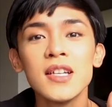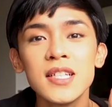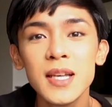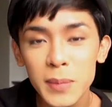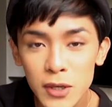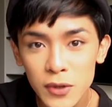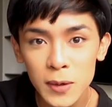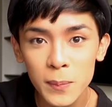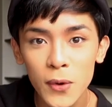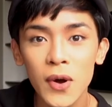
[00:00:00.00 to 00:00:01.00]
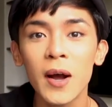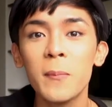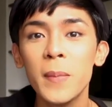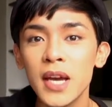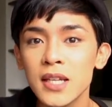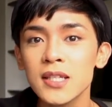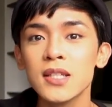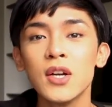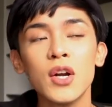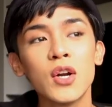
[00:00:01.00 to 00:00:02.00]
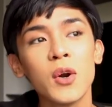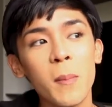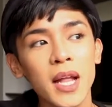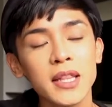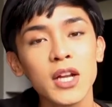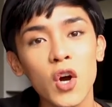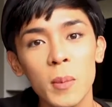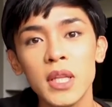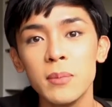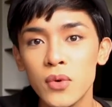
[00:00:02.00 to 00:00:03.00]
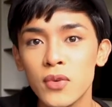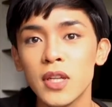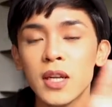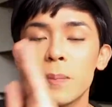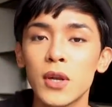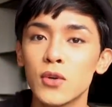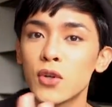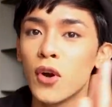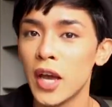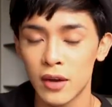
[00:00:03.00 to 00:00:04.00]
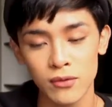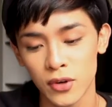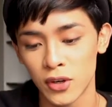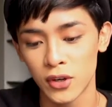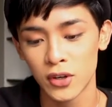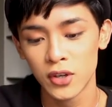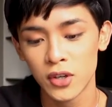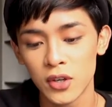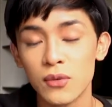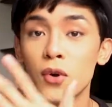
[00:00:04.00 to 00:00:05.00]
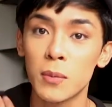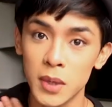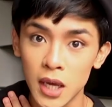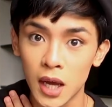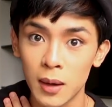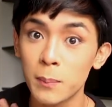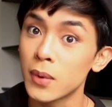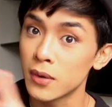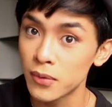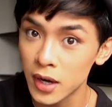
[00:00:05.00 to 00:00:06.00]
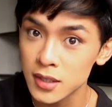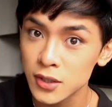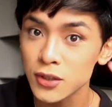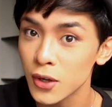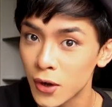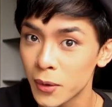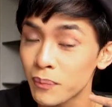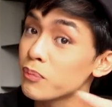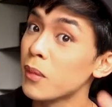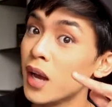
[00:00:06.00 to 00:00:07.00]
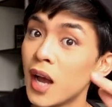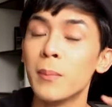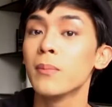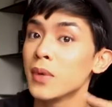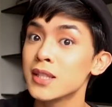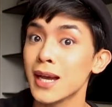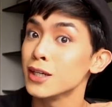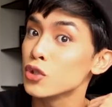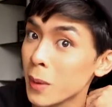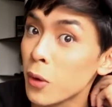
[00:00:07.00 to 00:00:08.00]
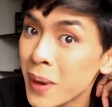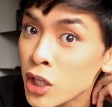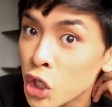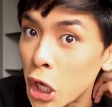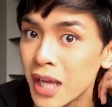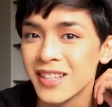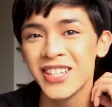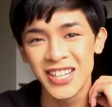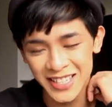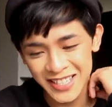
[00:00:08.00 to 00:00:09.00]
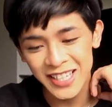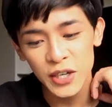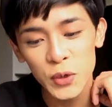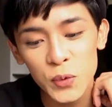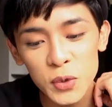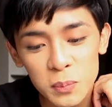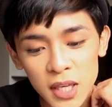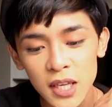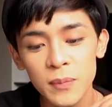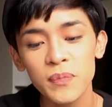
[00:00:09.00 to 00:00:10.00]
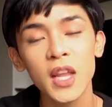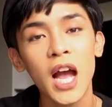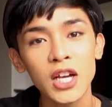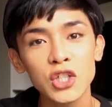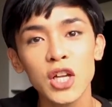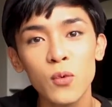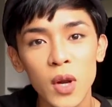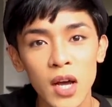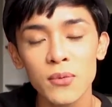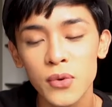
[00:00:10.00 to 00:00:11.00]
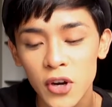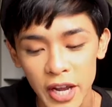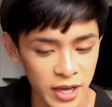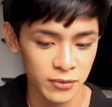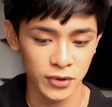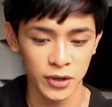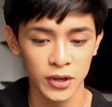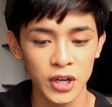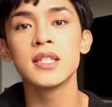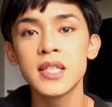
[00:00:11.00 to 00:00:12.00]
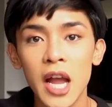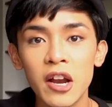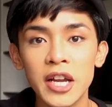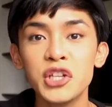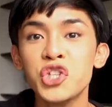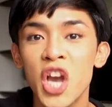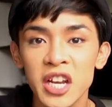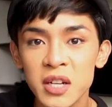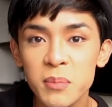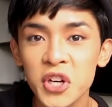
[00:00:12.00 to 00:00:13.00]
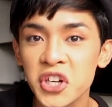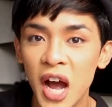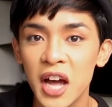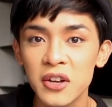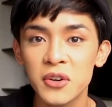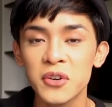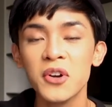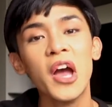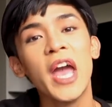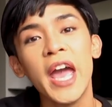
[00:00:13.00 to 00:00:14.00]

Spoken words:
Okay, isasabihin ko na po ang best romantic comedy movie na napanood ko ever. For me ah, for friends ko to, I'm entitled to my opinion. Just would be #WalangForever. Starring Janelle Mercado